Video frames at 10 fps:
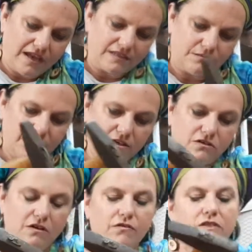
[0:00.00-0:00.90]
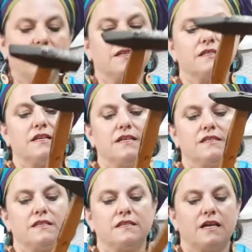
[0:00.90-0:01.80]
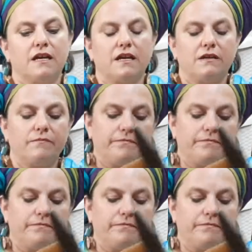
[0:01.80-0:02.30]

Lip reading: to make sure everything's nice and tight.